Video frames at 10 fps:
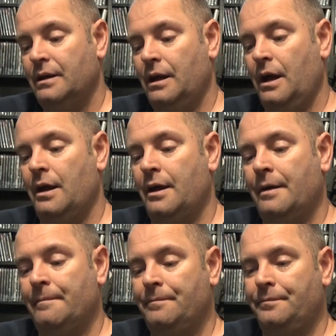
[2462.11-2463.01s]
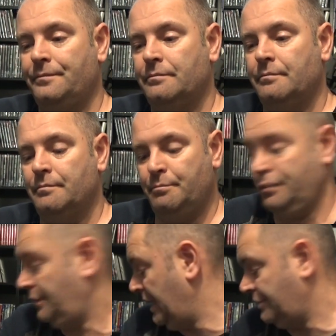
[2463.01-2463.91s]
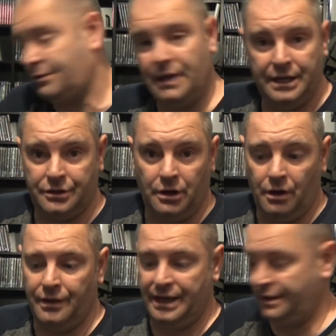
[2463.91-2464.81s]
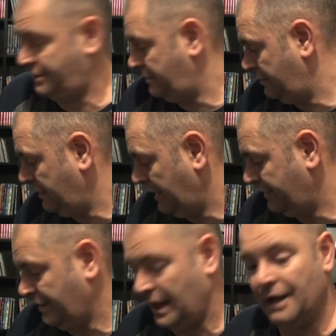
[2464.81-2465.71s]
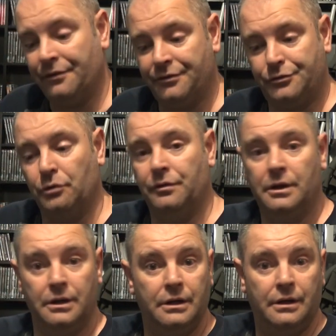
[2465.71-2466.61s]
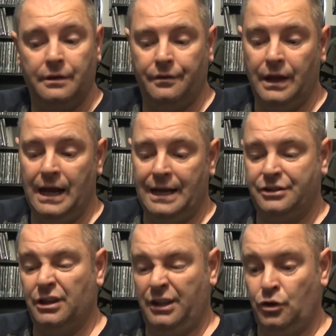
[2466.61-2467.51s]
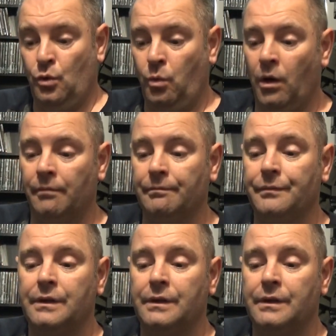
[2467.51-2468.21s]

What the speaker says: But these are not, these are stuff that I actually do want.